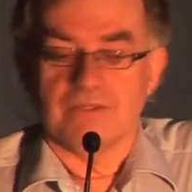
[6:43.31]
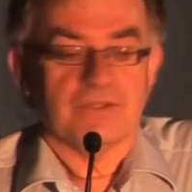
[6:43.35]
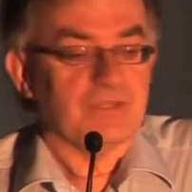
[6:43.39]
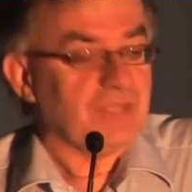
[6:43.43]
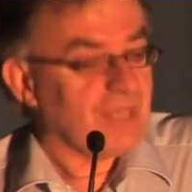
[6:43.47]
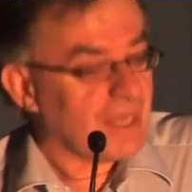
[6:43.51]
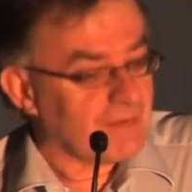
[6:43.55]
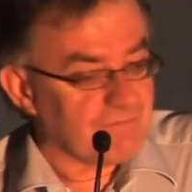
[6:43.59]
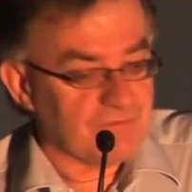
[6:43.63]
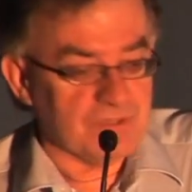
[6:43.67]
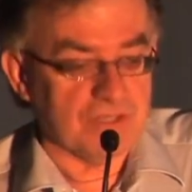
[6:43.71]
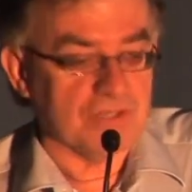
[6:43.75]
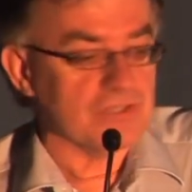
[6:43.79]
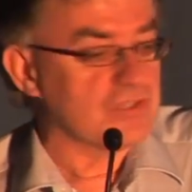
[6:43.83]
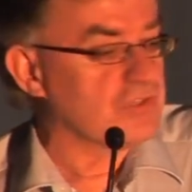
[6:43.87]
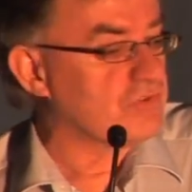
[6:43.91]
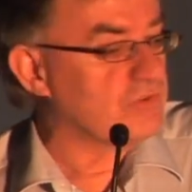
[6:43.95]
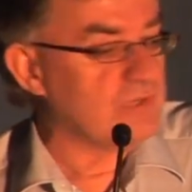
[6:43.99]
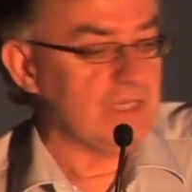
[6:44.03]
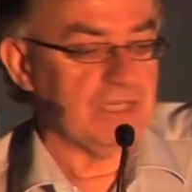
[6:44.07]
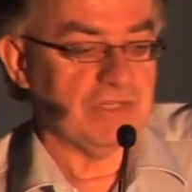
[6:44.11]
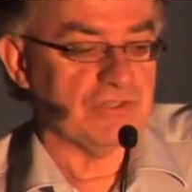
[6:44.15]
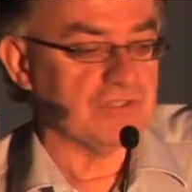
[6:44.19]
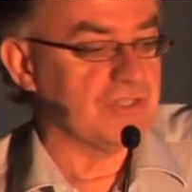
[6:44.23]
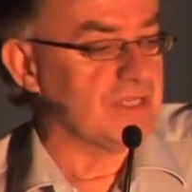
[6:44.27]
the evidence
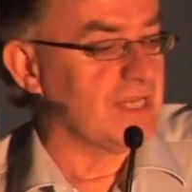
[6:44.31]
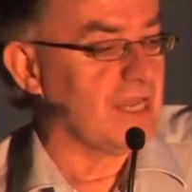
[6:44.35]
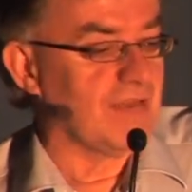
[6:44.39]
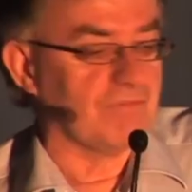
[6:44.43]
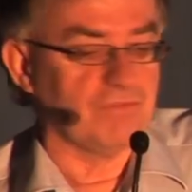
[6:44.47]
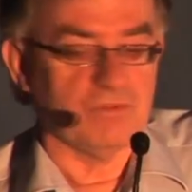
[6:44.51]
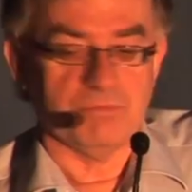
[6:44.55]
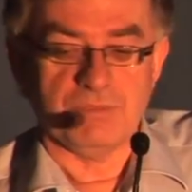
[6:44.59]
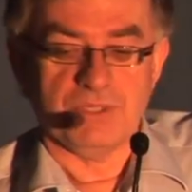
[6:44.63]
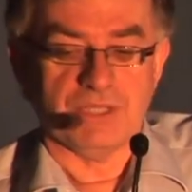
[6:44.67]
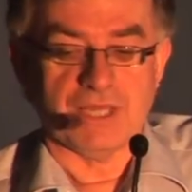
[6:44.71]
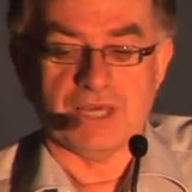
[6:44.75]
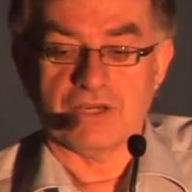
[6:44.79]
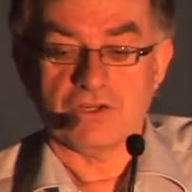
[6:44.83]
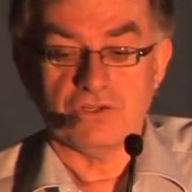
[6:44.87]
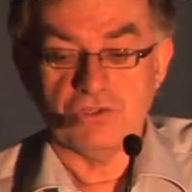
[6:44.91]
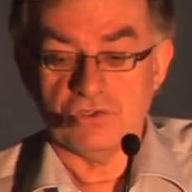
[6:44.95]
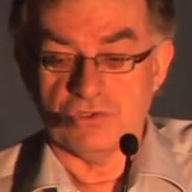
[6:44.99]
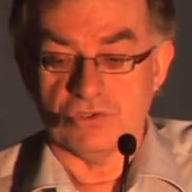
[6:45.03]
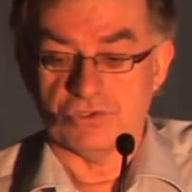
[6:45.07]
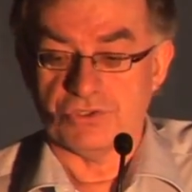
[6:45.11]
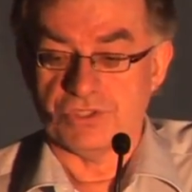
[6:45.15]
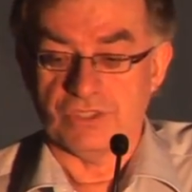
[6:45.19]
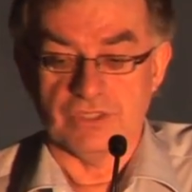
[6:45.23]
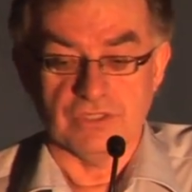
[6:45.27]
really doesn't have to be that
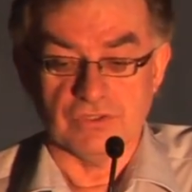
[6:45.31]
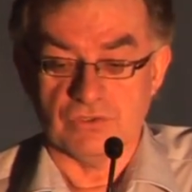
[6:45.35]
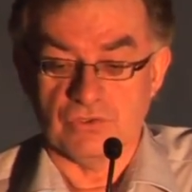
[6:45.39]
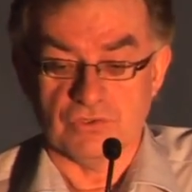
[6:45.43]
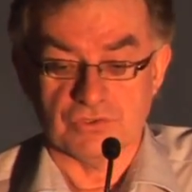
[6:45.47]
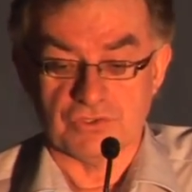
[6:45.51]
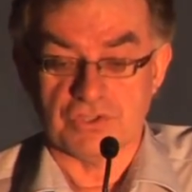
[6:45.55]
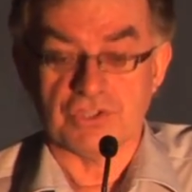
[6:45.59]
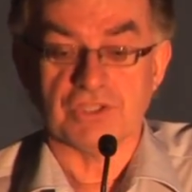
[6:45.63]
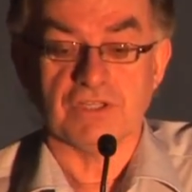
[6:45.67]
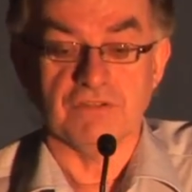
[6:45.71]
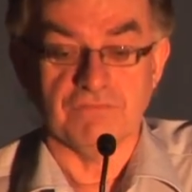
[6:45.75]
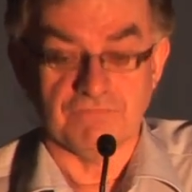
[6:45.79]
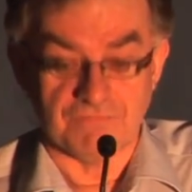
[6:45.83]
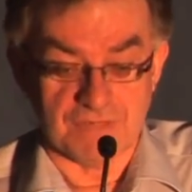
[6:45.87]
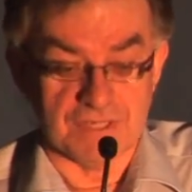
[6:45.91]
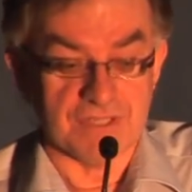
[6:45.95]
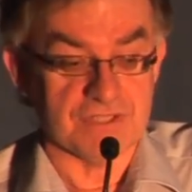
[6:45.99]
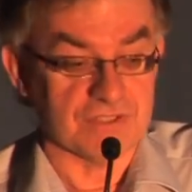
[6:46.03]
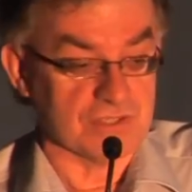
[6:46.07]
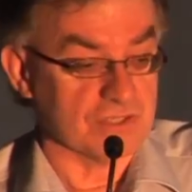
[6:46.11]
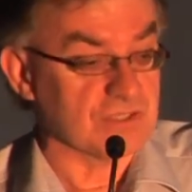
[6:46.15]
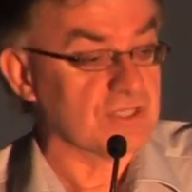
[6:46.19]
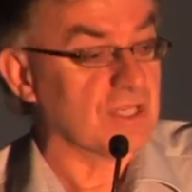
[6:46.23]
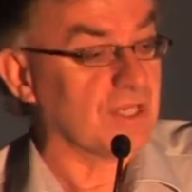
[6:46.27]
good in order to
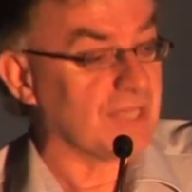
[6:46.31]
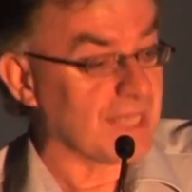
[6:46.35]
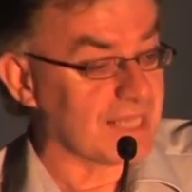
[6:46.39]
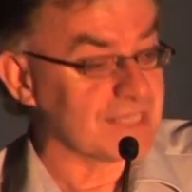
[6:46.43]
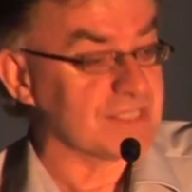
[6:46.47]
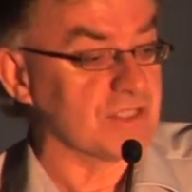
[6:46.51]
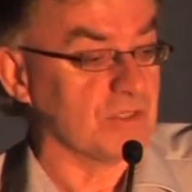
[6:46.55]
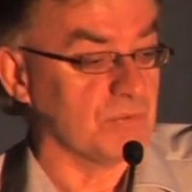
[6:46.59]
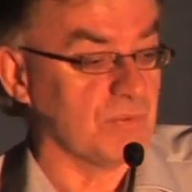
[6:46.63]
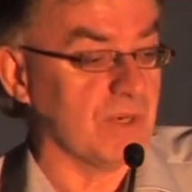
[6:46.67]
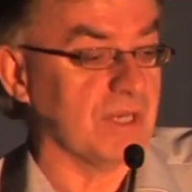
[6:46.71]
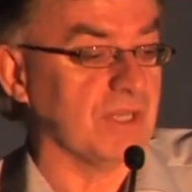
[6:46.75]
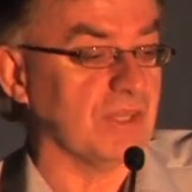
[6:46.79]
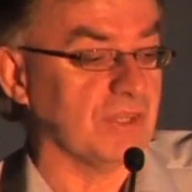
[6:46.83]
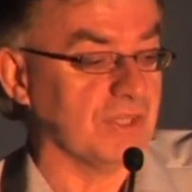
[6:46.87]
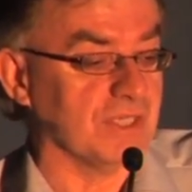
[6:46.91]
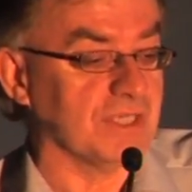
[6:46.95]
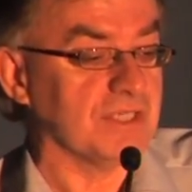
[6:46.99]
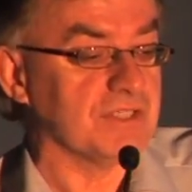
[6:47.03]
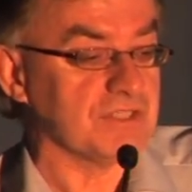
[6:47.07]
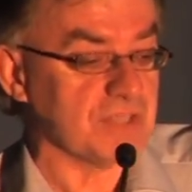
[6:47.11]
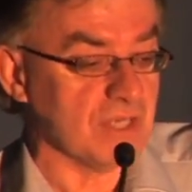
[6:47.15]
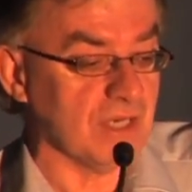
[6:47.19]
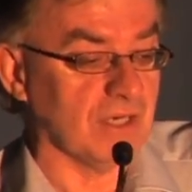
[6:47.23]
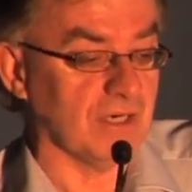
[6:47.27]
convince us that that's the way
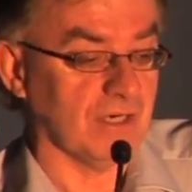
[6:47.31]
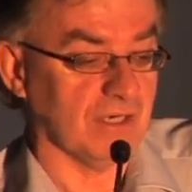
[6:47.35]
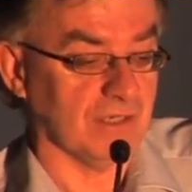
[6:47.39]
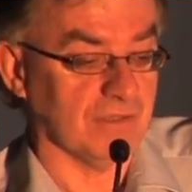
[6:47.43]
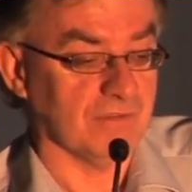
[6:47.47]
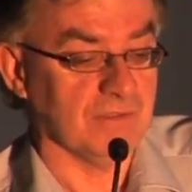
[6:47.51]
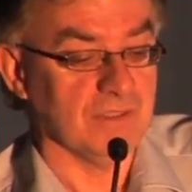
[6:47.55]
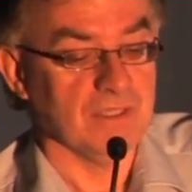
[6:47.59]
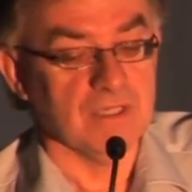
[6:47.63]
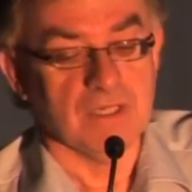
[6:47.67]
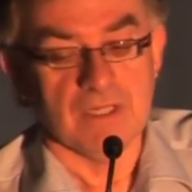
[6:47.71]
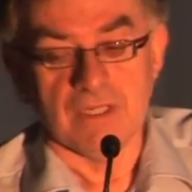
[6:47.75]
things are.